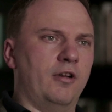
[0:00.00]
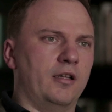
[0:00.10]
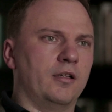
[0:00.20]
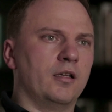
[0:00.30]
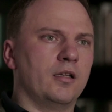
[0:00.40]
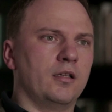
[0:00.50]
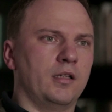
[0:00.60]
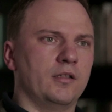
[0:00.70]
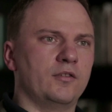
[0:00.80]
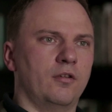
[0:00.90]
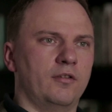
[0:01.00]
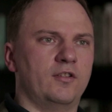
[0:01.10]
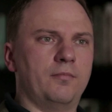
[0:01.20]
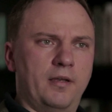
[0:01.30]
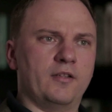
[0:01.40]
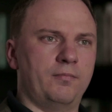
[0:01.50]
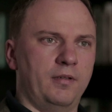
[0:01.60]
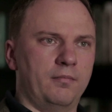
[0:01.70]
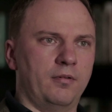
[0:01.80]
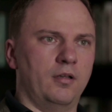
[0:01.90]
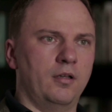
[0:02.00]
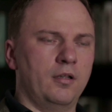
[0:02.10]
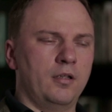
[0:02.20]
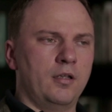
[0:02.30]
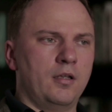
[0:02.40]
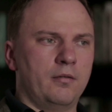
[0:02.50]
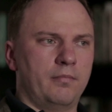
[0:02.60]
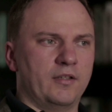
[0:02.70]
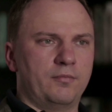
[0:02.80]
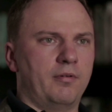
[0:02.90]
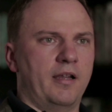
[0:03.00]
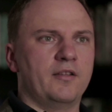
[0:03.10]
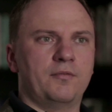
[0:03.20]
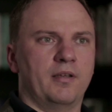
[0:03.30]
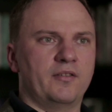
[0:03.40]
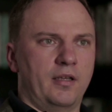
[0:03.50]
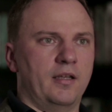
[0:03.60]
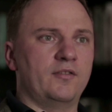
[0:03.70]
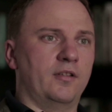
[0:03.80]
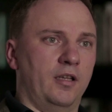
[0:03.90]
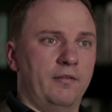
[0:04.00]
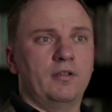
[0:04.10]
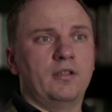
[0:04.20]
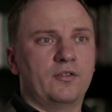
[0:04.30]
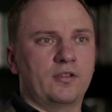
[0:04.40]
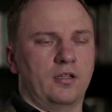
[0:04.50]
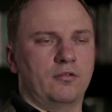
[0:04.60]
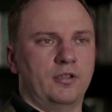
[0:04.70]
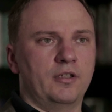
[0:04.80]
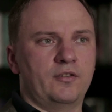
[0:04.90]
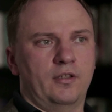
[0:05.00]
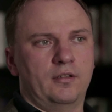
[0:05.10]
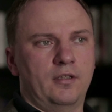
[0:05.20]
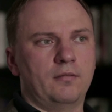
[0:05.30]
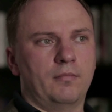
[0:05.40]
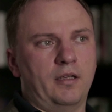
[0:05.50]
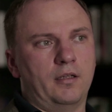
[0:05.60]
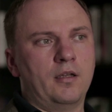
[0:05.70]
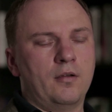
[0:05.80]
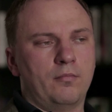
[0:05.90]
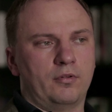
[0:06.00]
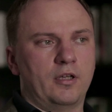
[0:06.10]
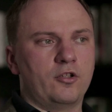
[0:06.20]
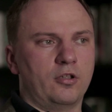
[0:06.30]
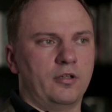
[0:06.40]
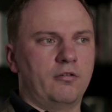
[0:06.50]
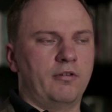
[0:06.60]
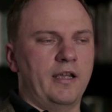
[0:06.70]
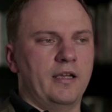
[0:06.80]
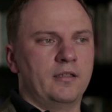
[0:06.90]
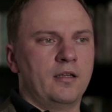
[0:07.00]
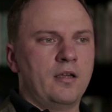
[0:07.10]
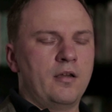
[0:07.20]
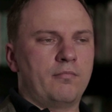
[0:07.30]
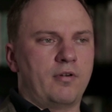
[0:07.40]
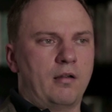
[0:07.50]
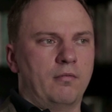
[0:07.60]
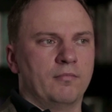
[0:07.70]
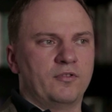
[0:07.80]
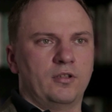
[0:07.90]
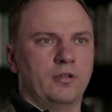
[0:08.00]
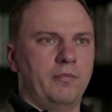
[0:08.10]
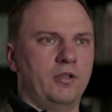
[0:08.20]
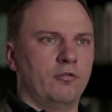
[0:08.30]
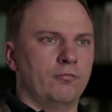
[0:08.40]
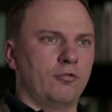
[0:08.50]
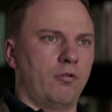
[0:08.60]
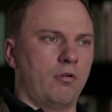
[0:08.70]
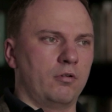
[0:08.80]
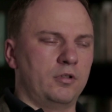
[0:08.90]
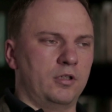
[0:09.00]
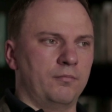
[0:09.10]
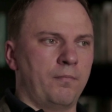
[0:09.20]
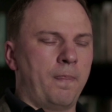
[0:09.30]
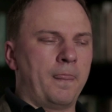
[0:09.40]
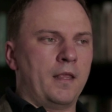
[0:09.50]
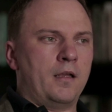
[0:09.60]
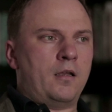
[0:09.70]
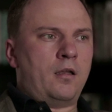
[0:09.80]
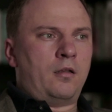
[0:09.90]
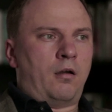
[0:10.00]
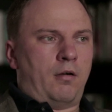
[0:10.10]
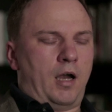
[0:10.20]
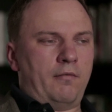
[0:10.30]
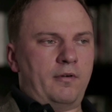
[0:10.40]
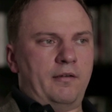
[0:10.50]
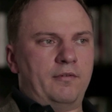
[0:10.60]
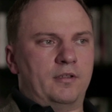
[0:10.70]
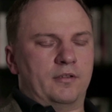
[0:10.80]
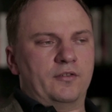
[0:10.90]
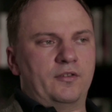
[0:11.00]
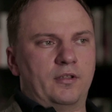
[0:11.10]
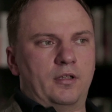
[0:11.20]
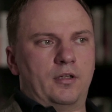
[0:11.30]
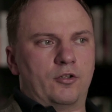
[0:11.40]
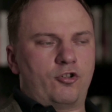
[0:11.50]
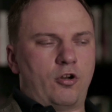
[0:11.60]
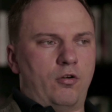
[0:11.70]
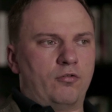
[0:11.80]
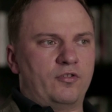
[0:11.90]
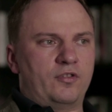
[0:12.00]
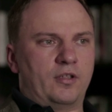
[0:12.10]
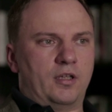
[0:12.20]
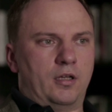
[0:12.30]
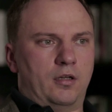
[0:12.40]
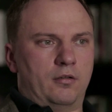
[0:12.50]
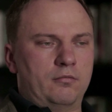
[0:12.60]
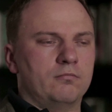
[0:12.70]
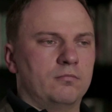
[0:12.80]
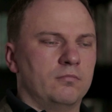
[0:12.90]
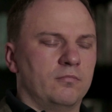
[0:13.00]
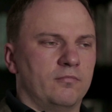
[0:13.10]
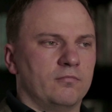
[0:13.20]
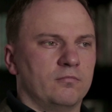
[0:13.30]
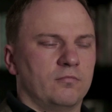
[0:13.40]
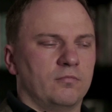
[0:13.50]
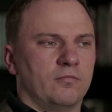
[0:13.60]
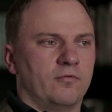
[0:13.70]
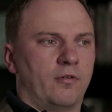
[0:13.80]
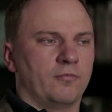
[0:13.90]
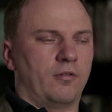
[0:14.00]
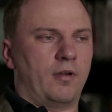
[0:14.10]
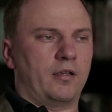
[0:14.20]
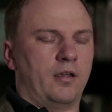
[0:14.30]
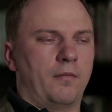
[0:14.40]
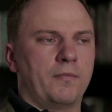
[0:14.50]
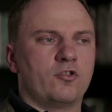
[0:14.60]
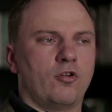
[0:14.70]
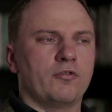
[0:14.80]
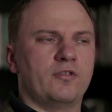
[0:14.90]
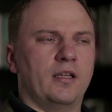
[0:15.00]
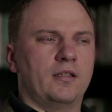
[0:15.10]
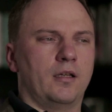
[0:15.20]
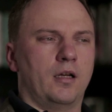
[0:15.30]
drain. So it's the best people, best brains, best hands that live in these countries, and that may potentially create problems in the medium to long term. Now, our evidence shows from Slovakia shows that